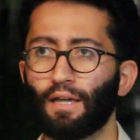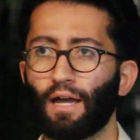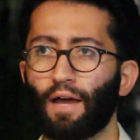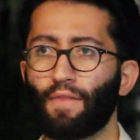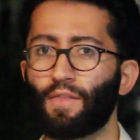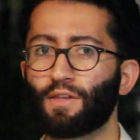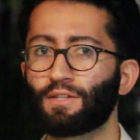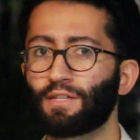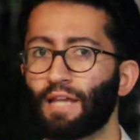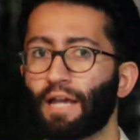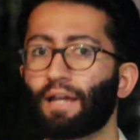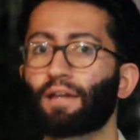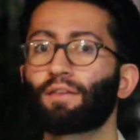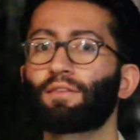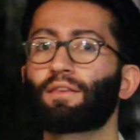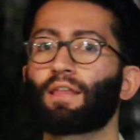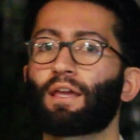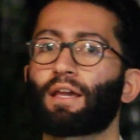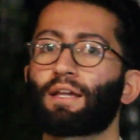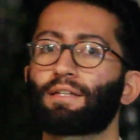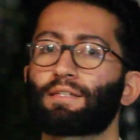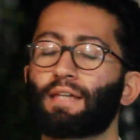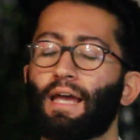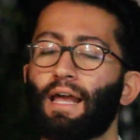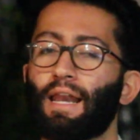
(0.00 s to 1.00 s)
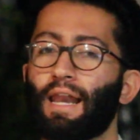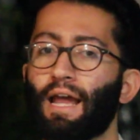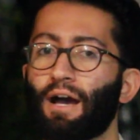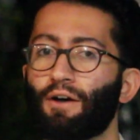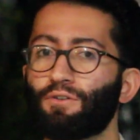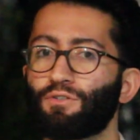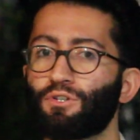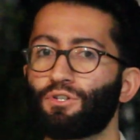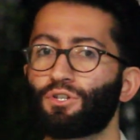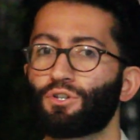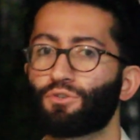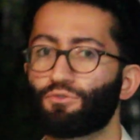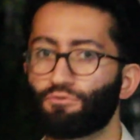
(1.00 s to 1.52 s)
And the second thing is it
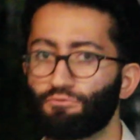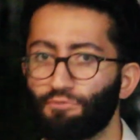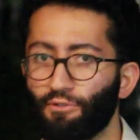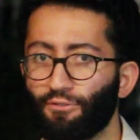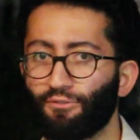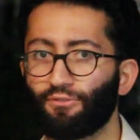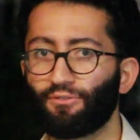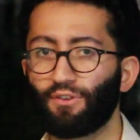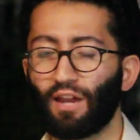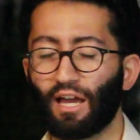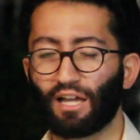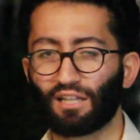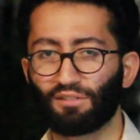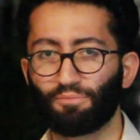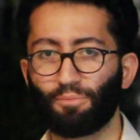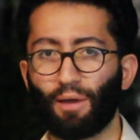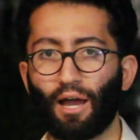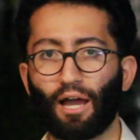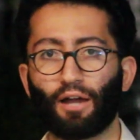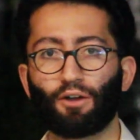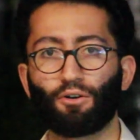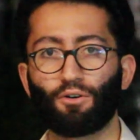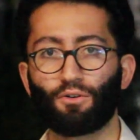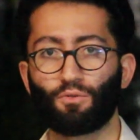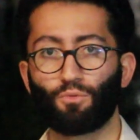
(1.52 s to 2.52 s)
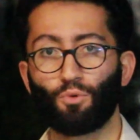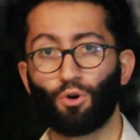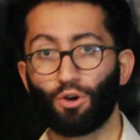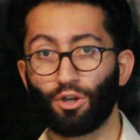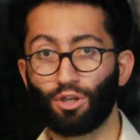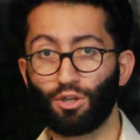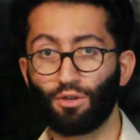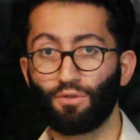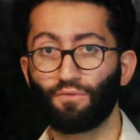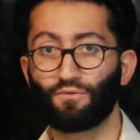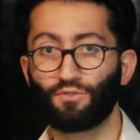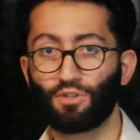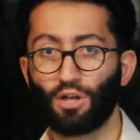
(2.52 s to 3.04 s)
allows you to reflect back on what
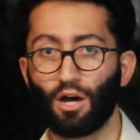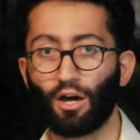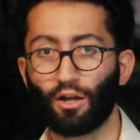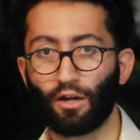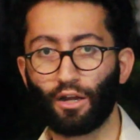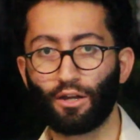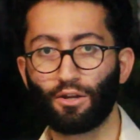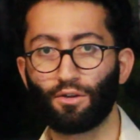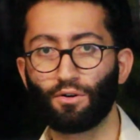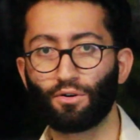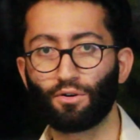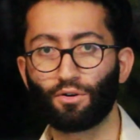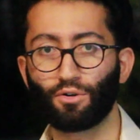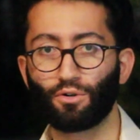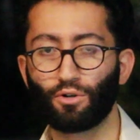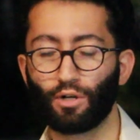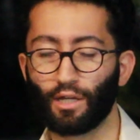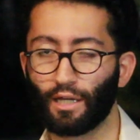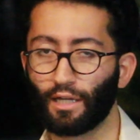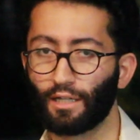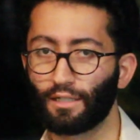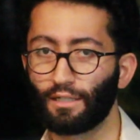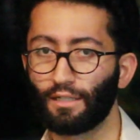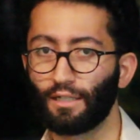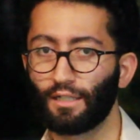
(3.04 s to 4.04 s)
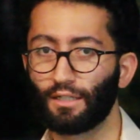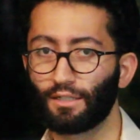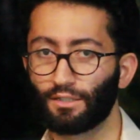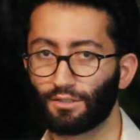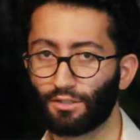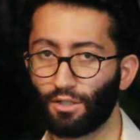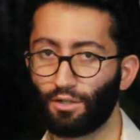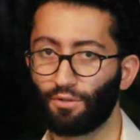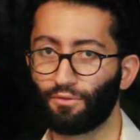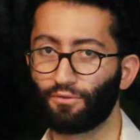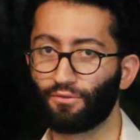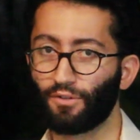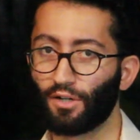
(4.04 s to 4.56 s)
you've done in your career
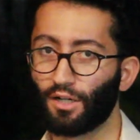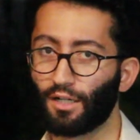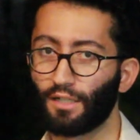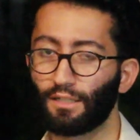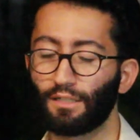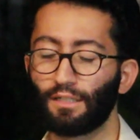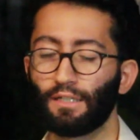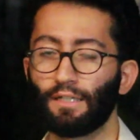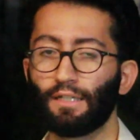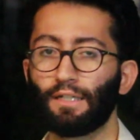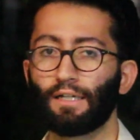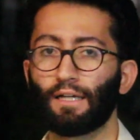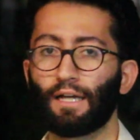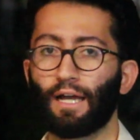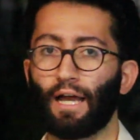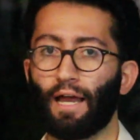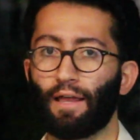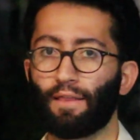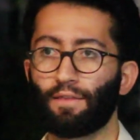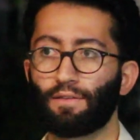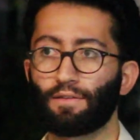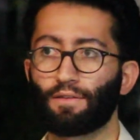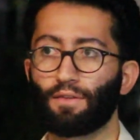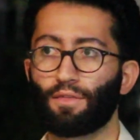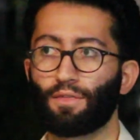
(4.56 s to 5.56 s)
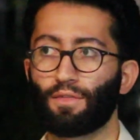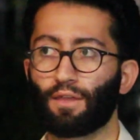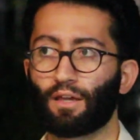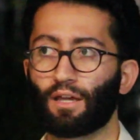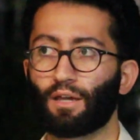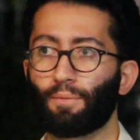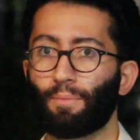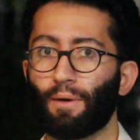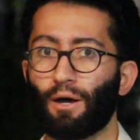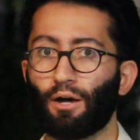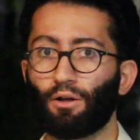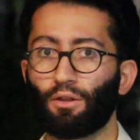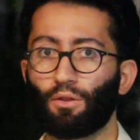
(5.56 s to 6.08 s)
so far, and think
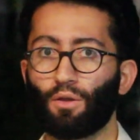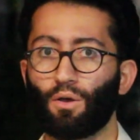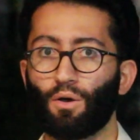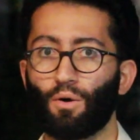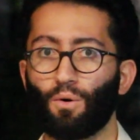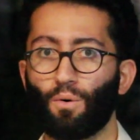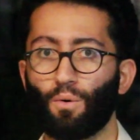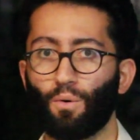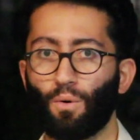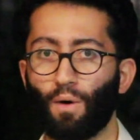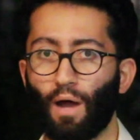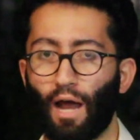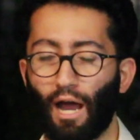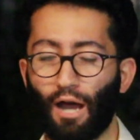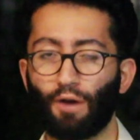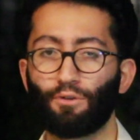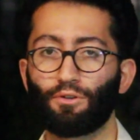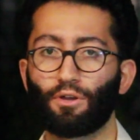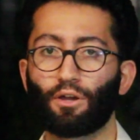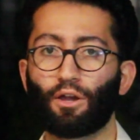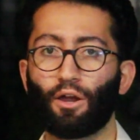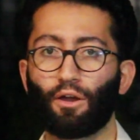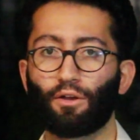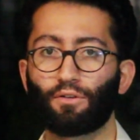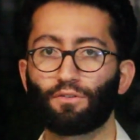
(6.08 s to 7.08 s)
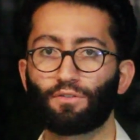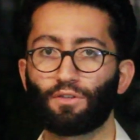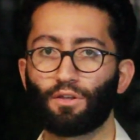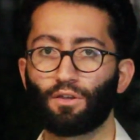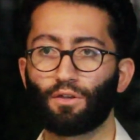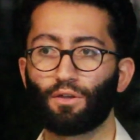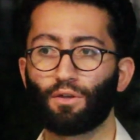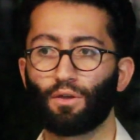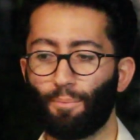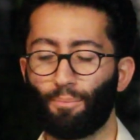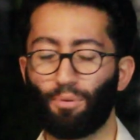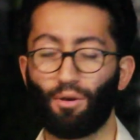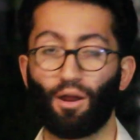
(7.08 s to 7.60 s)
about how you're going
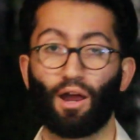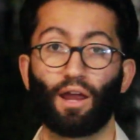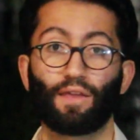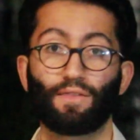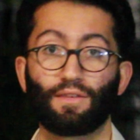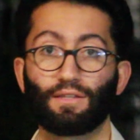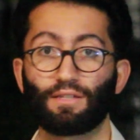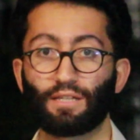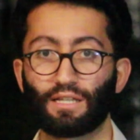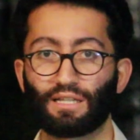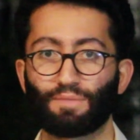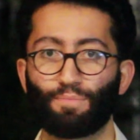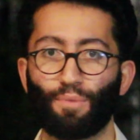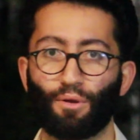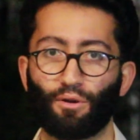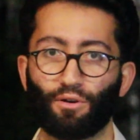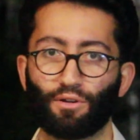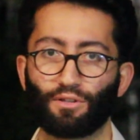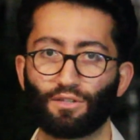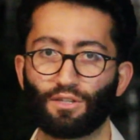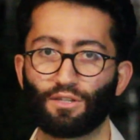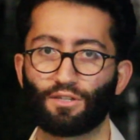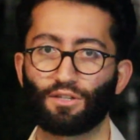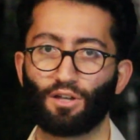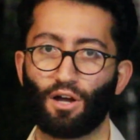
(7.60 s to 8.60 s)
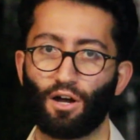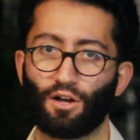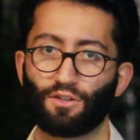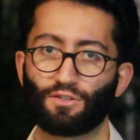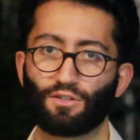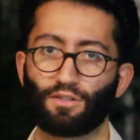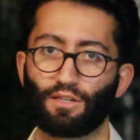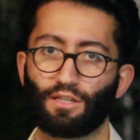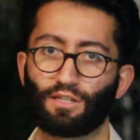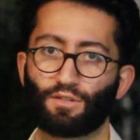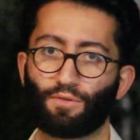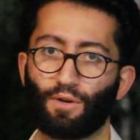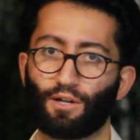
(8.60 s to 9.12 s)
to apply these experiences to answer
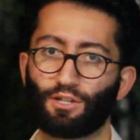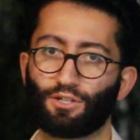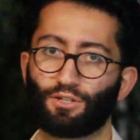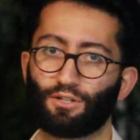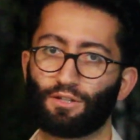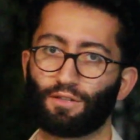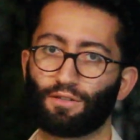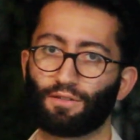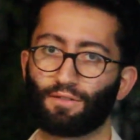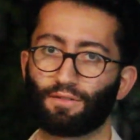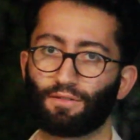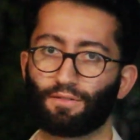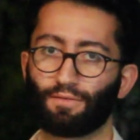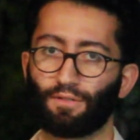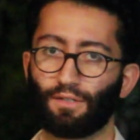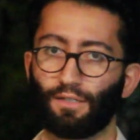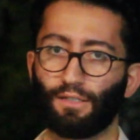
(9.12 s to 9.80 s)
these questions.